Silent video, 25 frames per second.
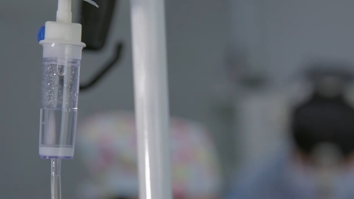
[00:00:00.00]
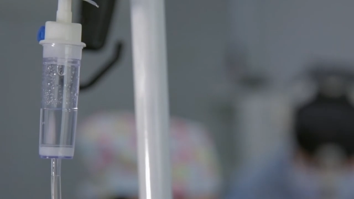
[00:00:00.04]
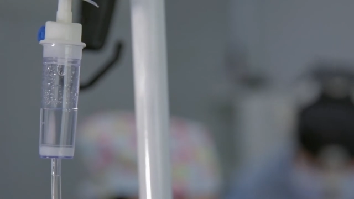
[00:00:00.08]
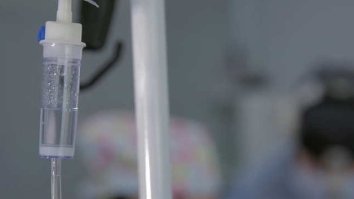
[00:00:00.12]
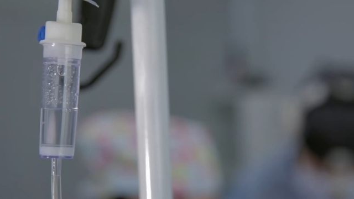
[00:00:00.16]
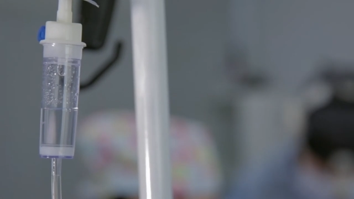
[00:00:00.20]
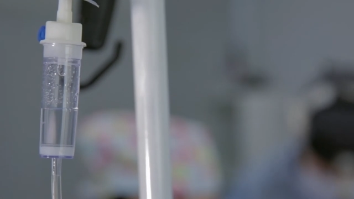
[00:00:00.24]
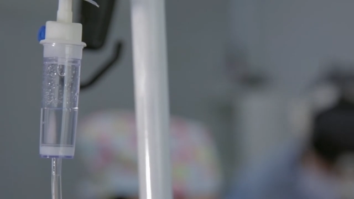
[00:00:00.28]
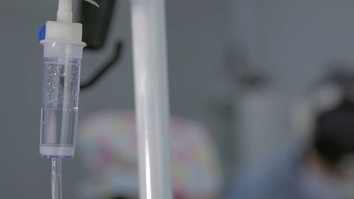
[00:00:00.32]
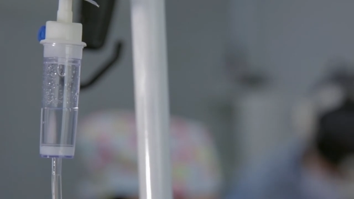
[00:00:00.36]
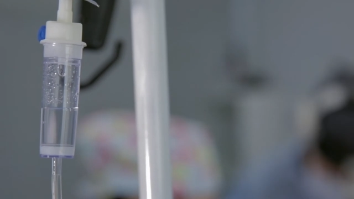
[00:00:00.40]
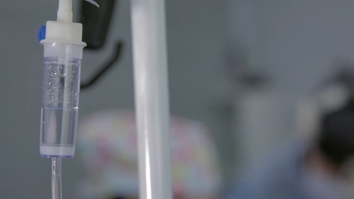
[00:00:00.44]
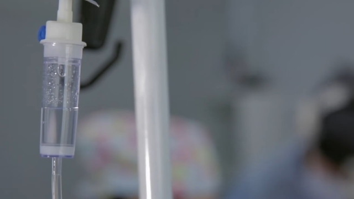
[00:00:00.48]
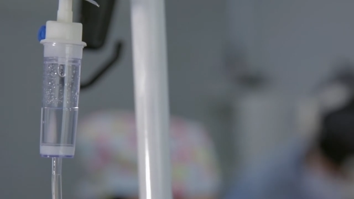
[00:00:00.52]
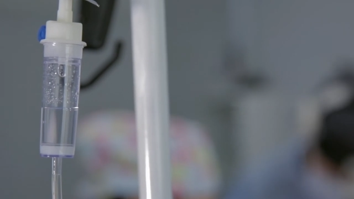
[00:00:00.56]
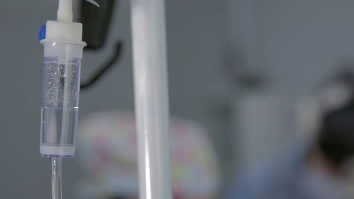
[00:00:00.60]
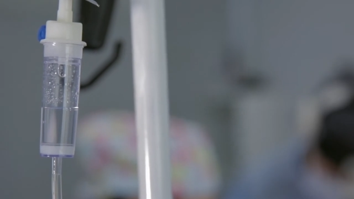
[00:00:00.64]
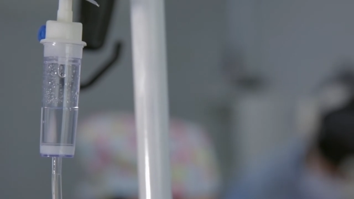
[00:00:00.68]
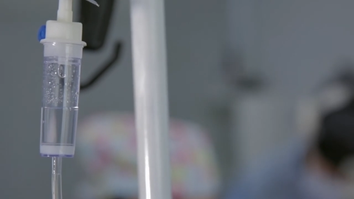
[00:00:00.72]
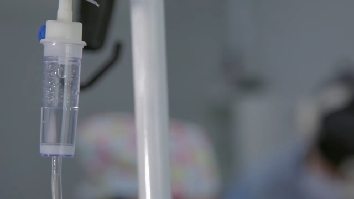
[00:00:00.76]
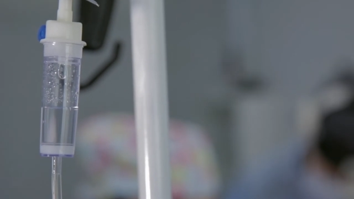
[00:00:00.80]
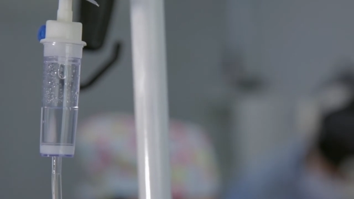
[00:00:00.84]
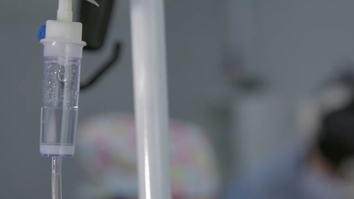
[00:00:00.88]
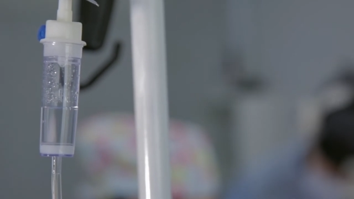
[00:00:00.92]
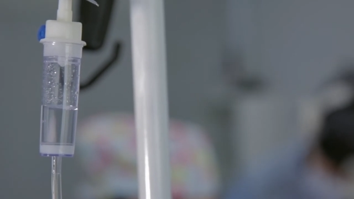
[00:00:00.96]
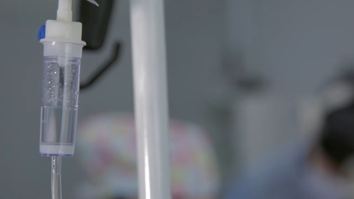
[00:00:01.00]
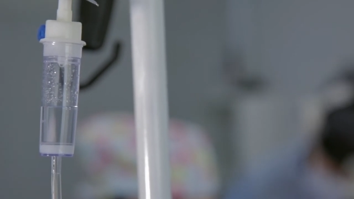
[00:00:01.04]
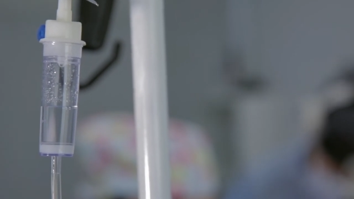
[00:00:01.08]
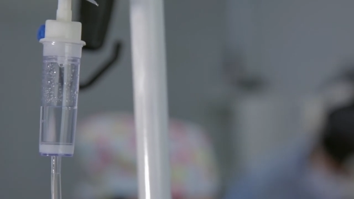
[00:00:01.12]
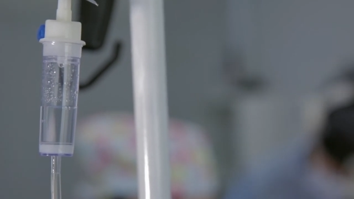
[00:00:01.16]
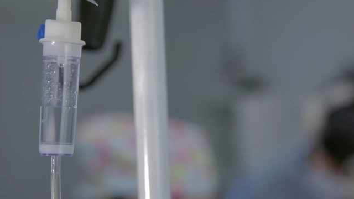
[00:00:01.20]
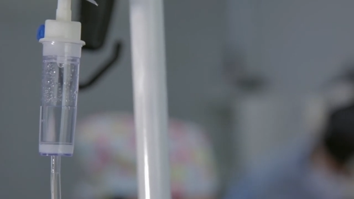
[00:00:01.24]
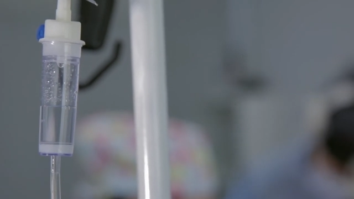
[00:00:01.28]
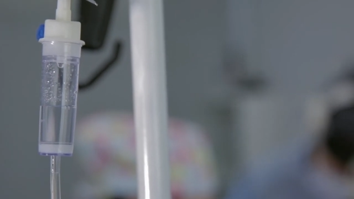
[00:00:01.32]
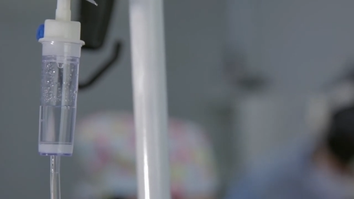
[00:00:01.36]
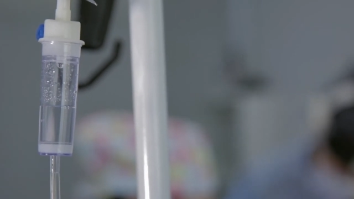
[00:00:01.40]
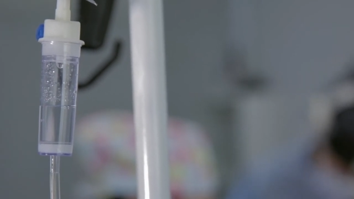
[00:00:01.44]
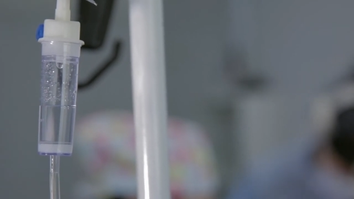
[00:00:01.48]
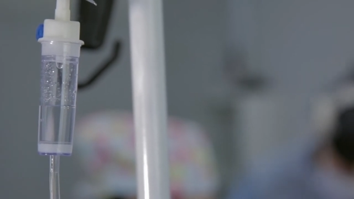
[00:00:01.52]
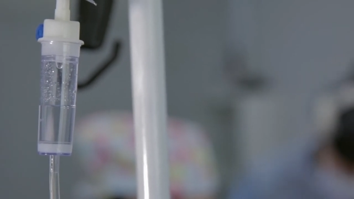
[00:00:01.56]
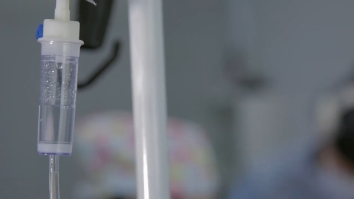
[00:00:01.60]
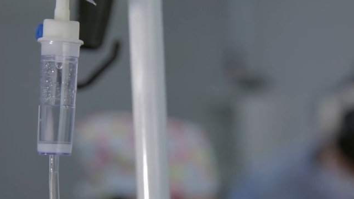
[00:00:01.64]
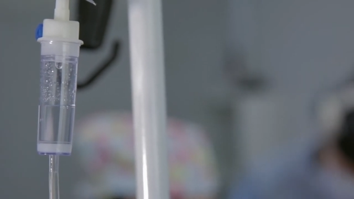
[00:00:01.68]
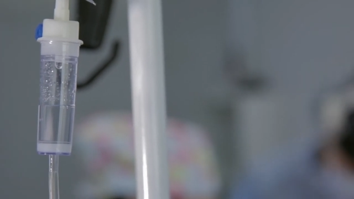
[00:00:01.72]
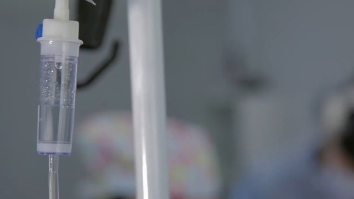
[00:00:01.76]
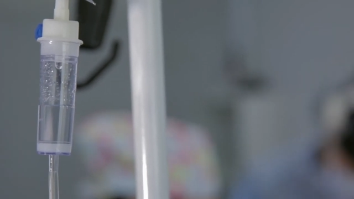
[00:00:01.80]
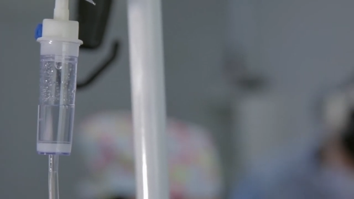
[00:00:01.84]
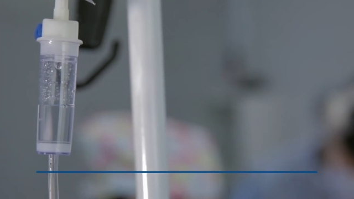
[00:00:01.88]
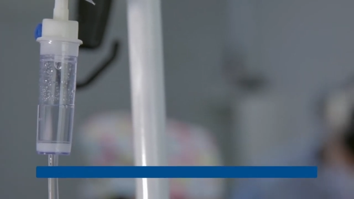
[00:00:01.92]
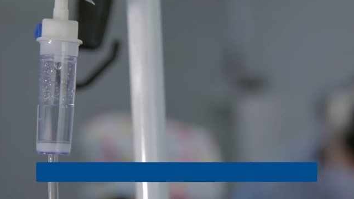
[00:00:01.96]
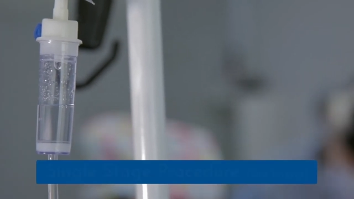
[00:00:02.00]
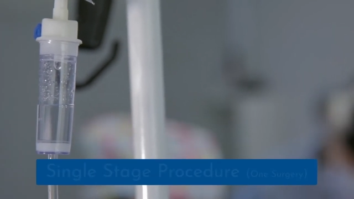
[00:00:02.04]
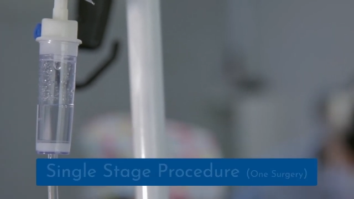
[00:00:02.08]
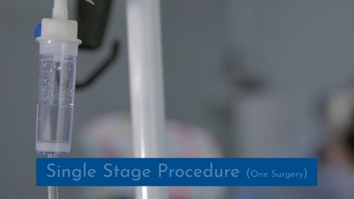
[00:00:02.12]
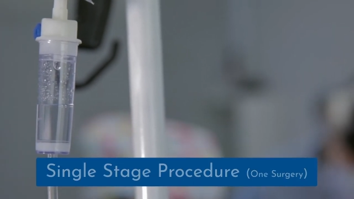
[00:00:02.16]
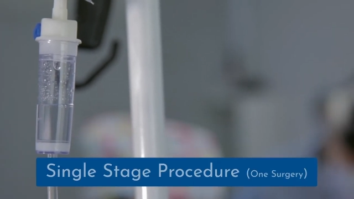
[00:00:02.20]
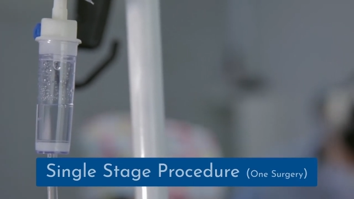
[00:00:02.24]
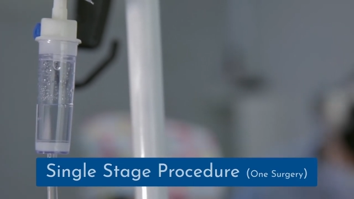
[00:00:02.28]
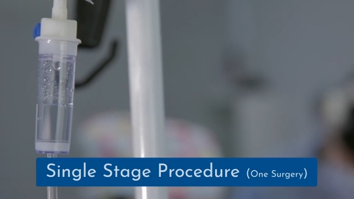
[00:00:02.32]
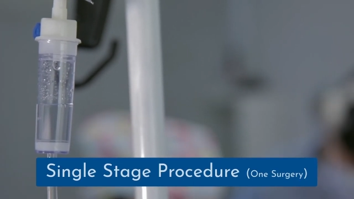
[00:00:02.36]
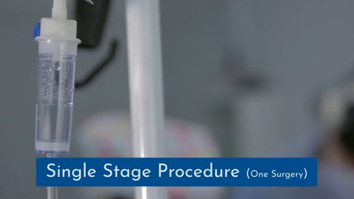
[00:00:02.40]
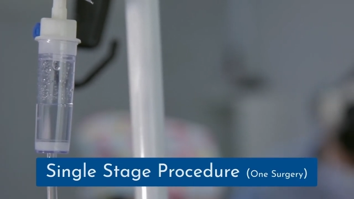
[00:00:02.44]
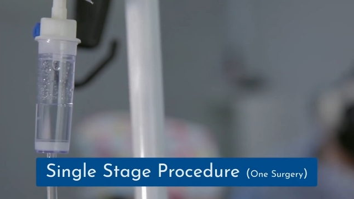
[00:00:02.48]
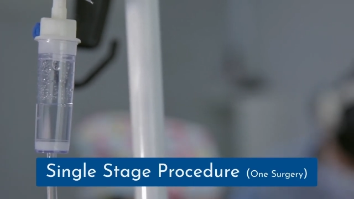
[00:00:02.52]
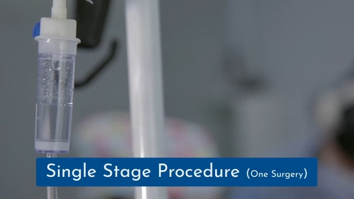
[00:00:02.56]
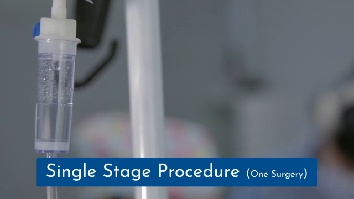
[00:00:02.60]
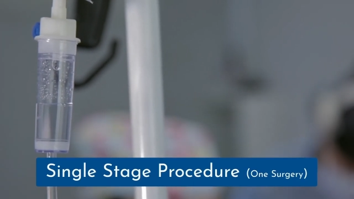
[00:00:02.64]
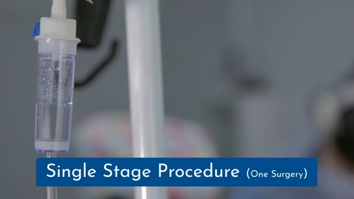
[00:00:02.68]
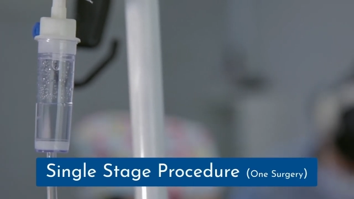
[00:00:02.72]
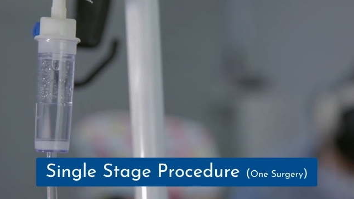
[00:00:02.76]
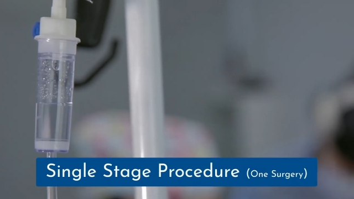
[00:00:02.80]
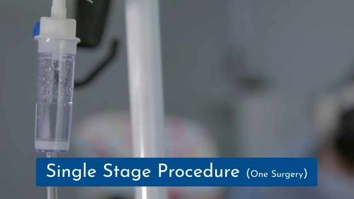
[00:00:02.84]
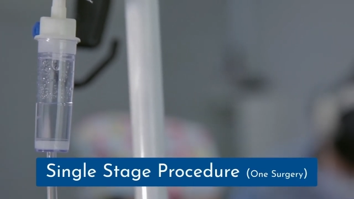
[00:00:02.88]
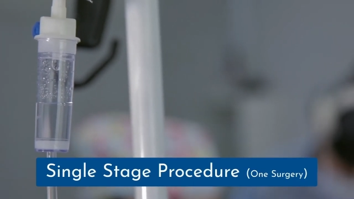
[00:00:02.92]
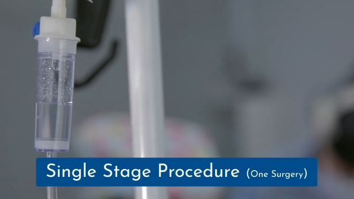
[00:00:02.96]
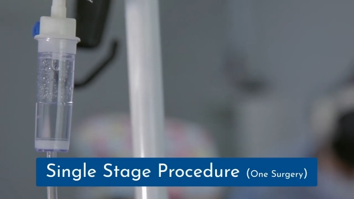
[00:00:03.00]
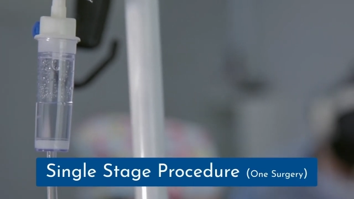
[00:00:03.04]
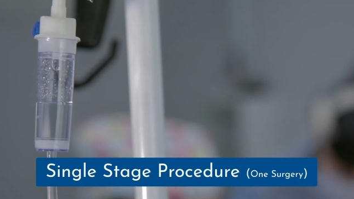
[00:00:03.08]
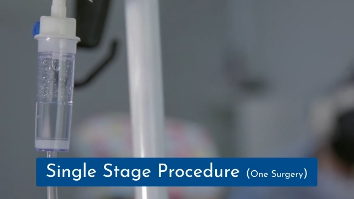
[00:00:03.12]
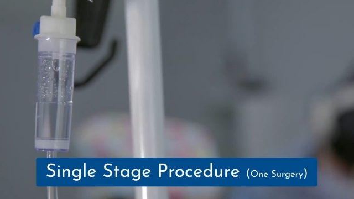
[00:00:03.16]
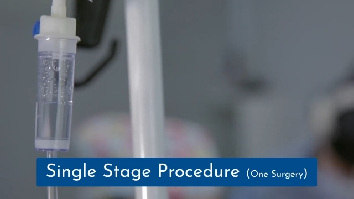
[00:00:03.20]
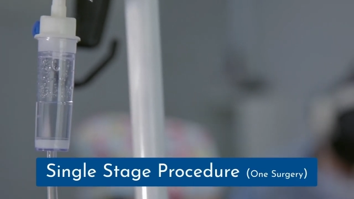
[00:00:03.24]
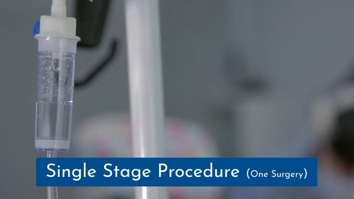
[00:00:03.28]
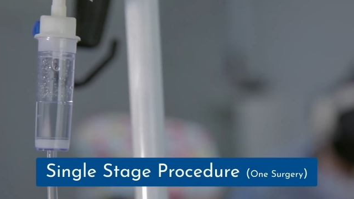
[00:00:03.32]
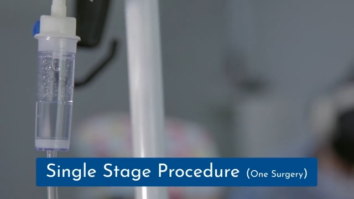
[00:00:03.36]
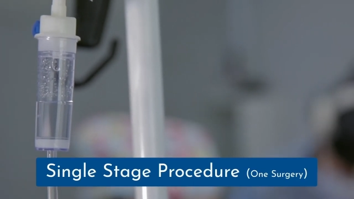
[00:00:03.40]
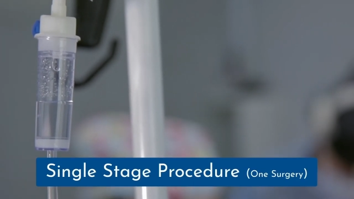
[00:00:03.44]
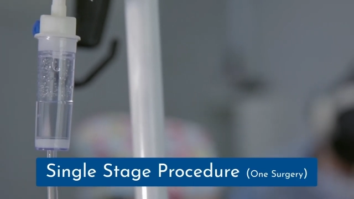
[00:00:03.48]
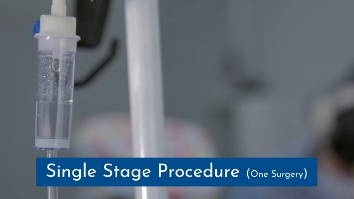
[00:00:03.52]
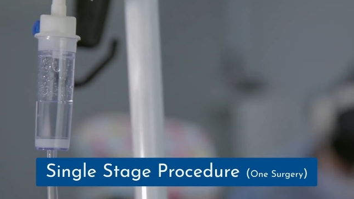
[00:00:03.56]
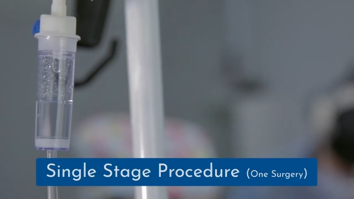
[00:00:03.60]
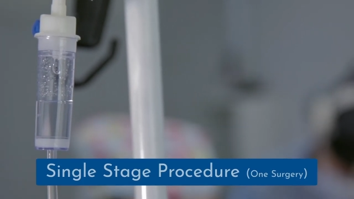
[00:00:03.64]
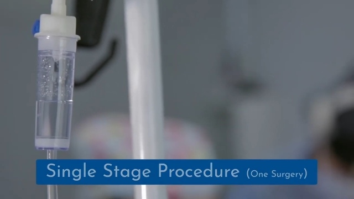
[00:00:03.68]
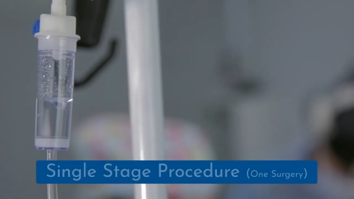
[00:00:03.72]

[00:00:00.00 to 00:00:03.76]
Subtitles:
(no speaker visible)